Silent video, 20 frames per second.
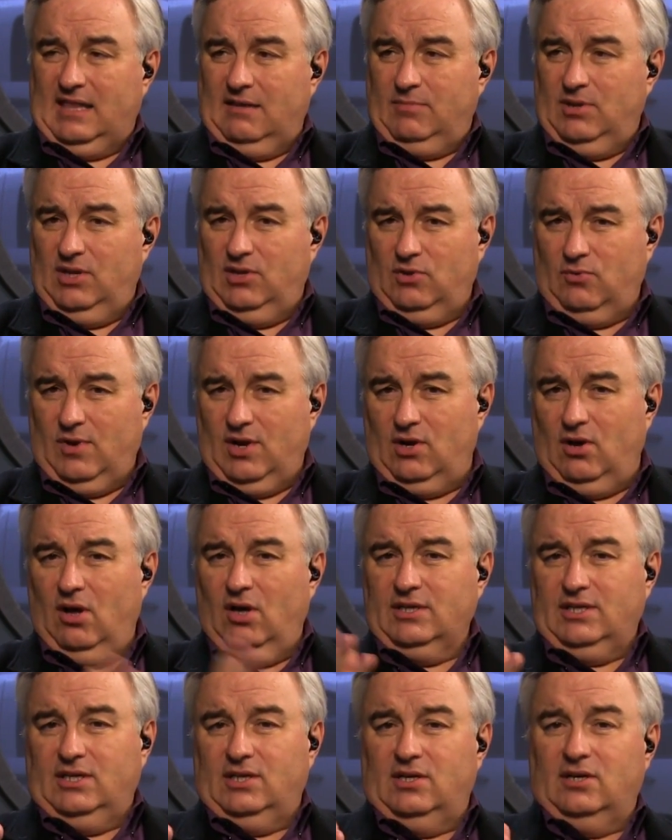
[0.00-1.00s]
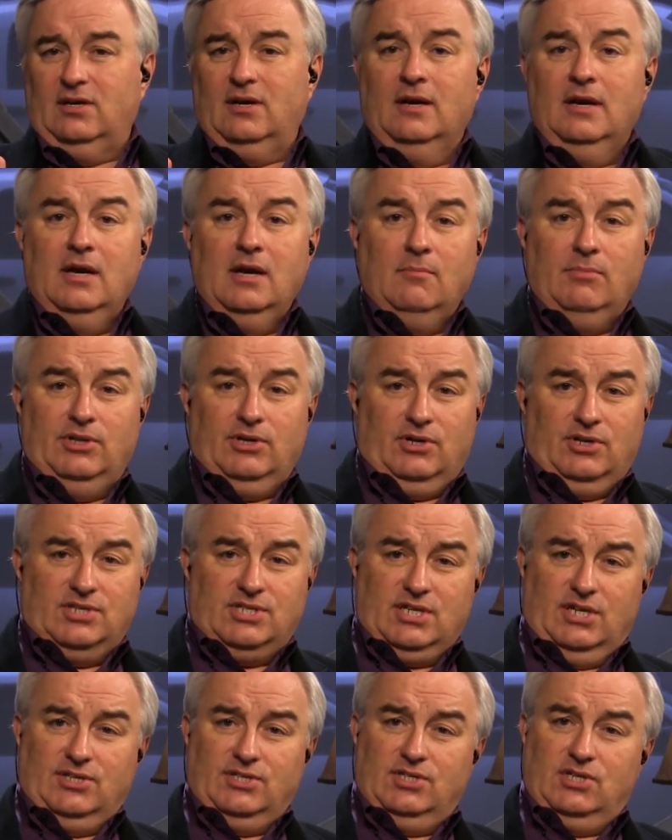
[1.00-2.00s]
They've been in the red all year, but they're going
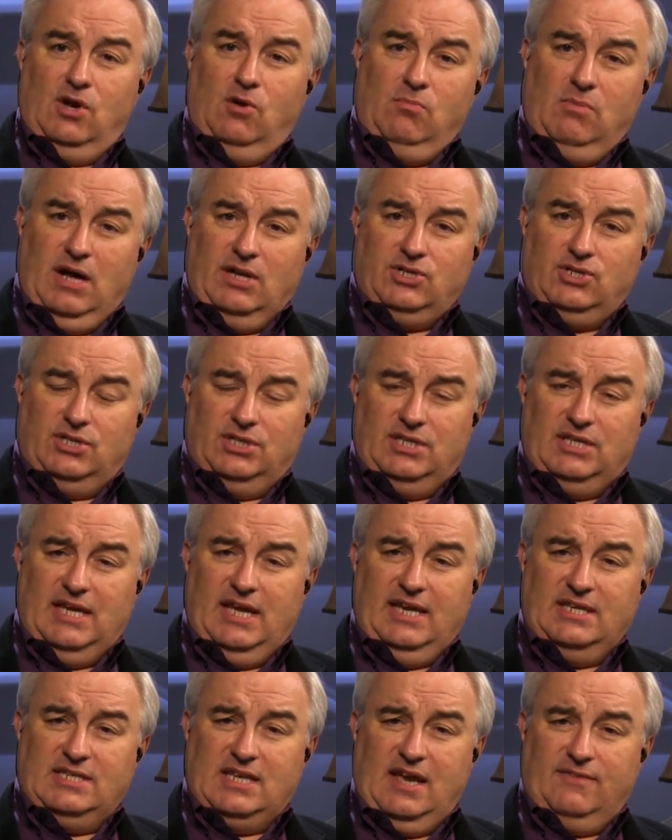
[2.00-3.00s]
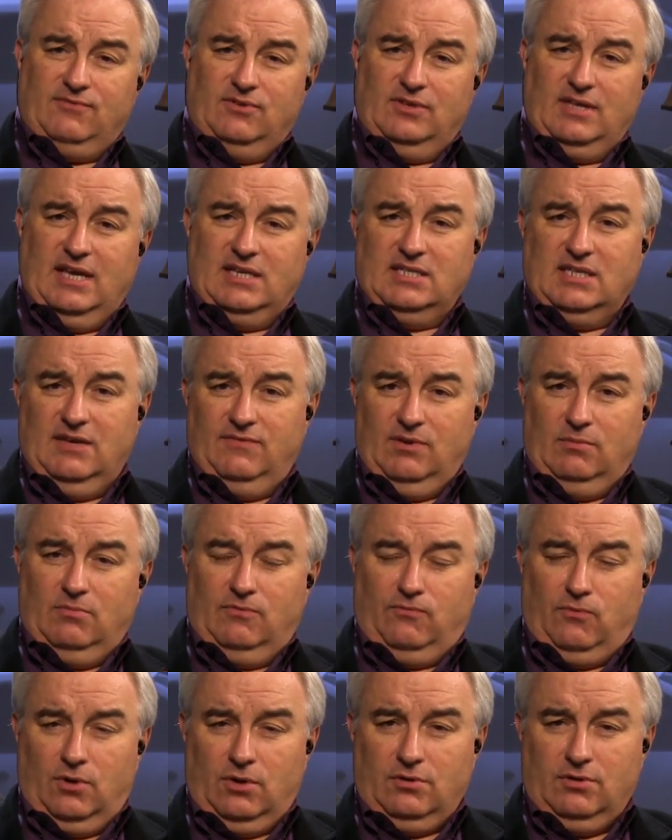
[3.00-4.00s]
to sell so much in the days after Thanksgiving,
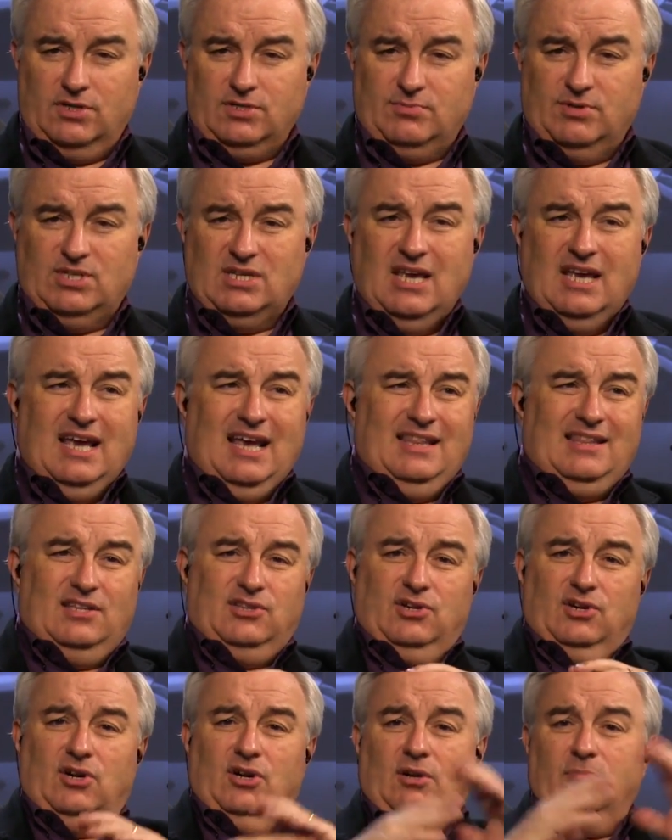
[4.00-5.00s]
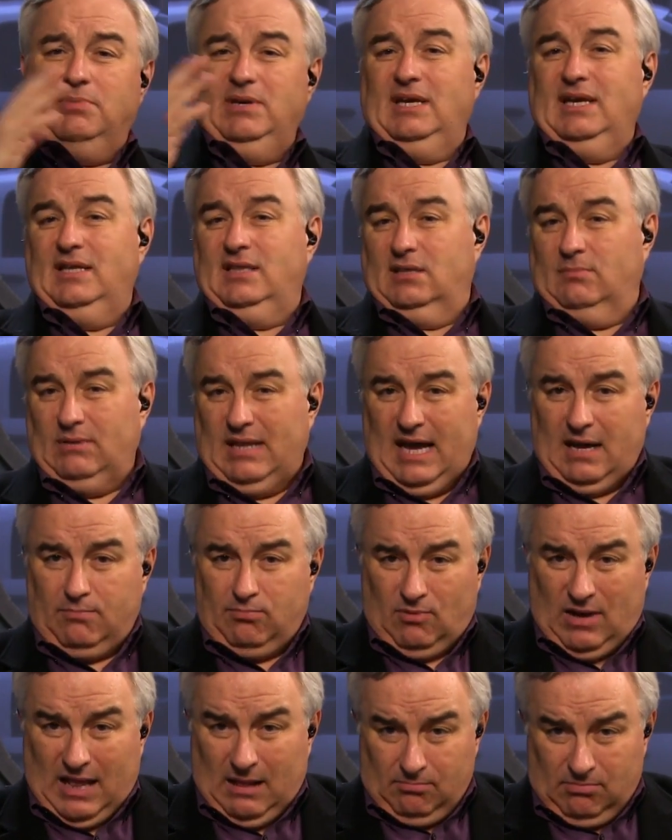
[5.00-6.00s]
before Christmas, that they're going to be in the black
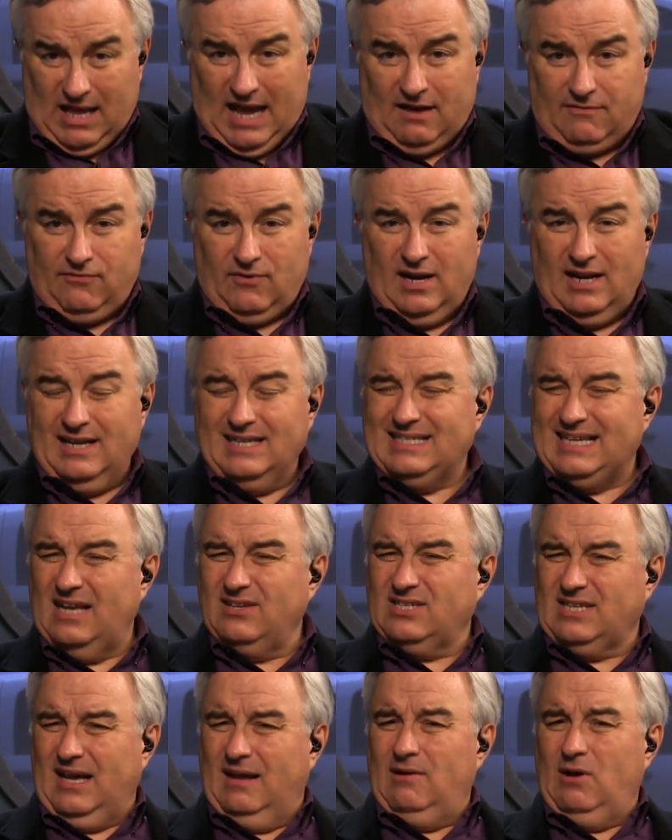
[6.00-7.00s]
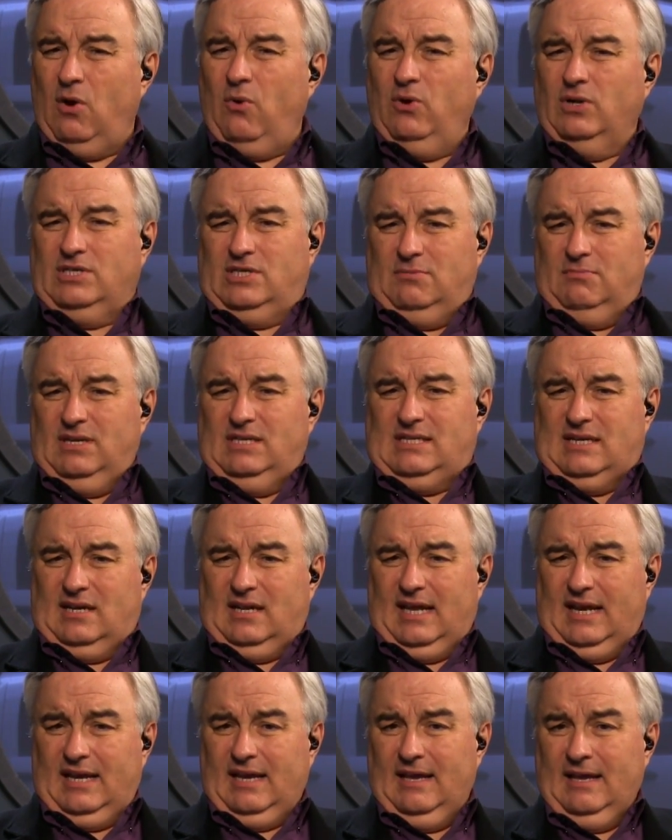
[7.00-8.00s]
Black Friday. It sounds kind of, always to me
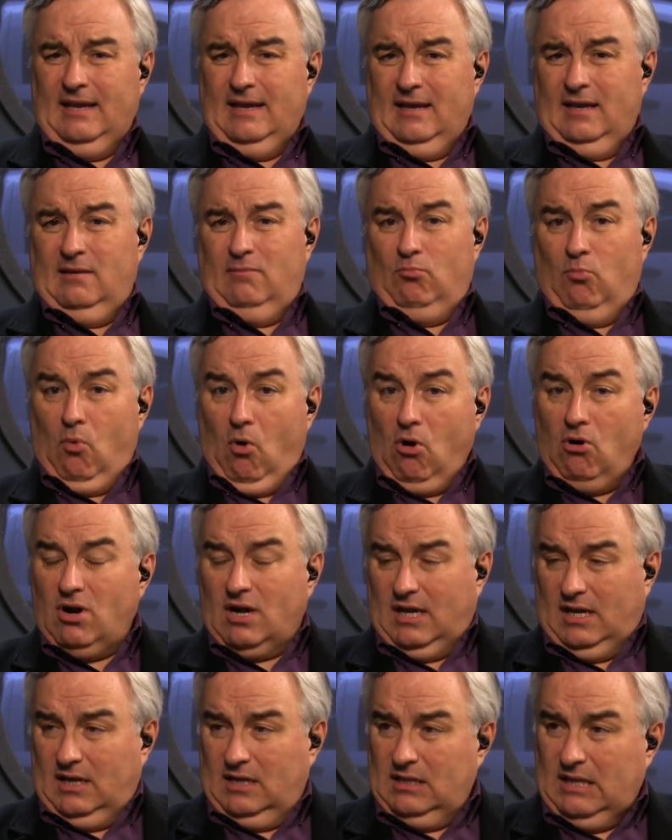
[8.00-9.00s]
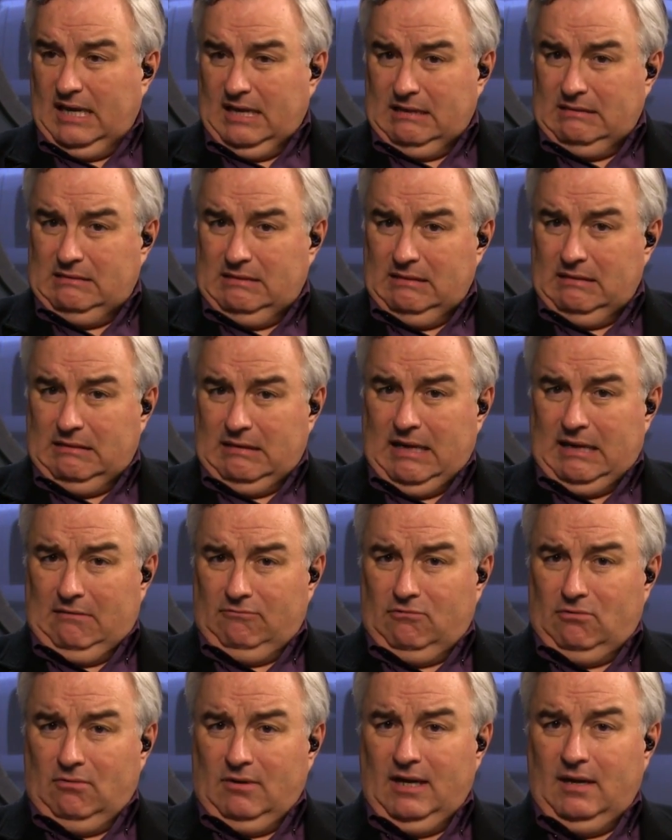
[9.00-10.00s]
sound like mourning, like kind
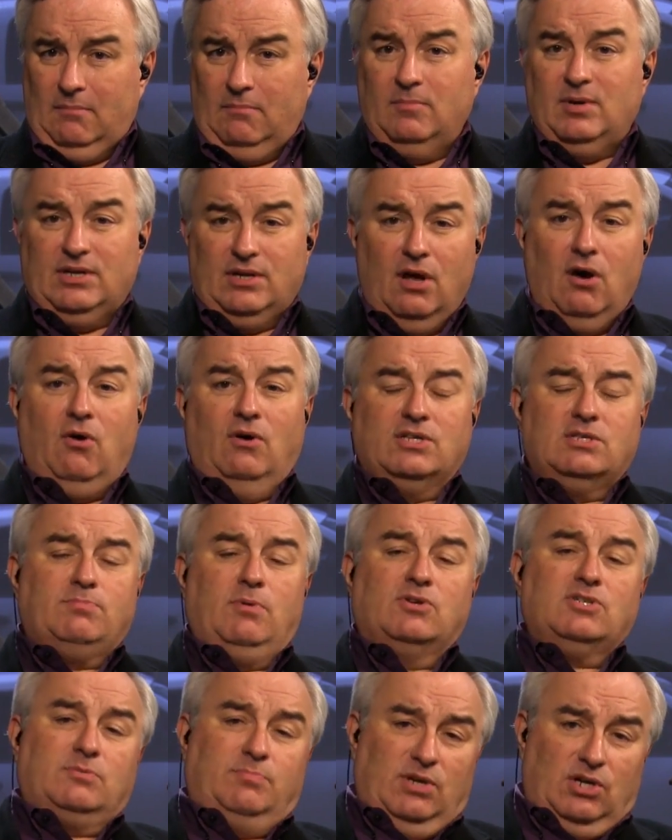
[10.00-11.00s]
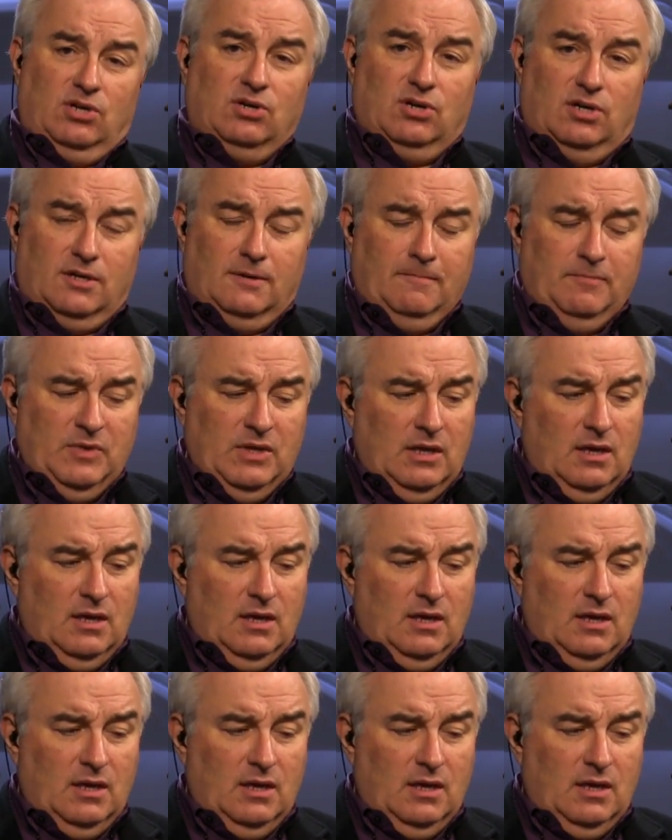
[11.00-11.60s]
of grim, but no, yeah, it's supposed to be right. good.